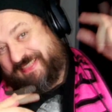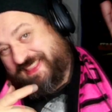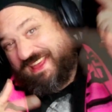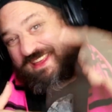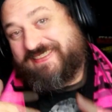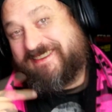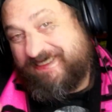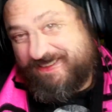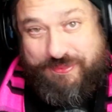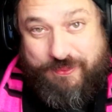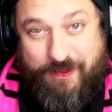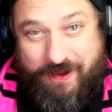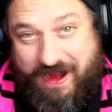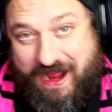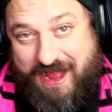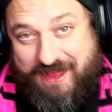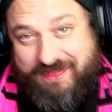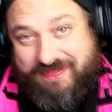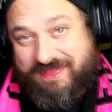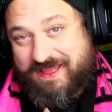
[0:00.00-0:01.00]
This is
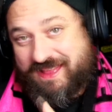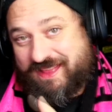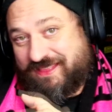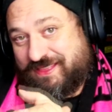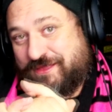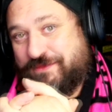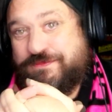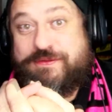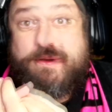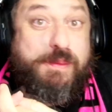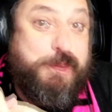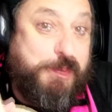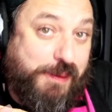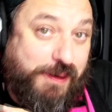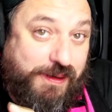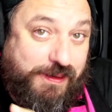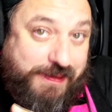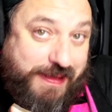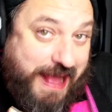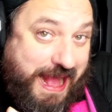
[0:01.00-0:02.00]
where I think the
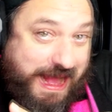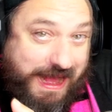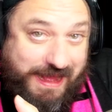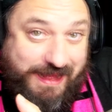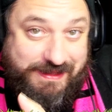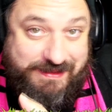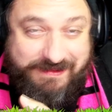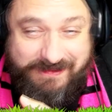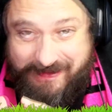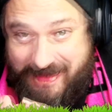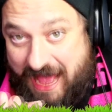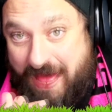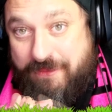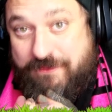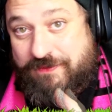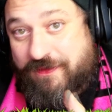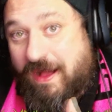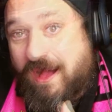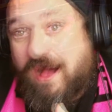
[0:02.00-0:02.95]
football gods got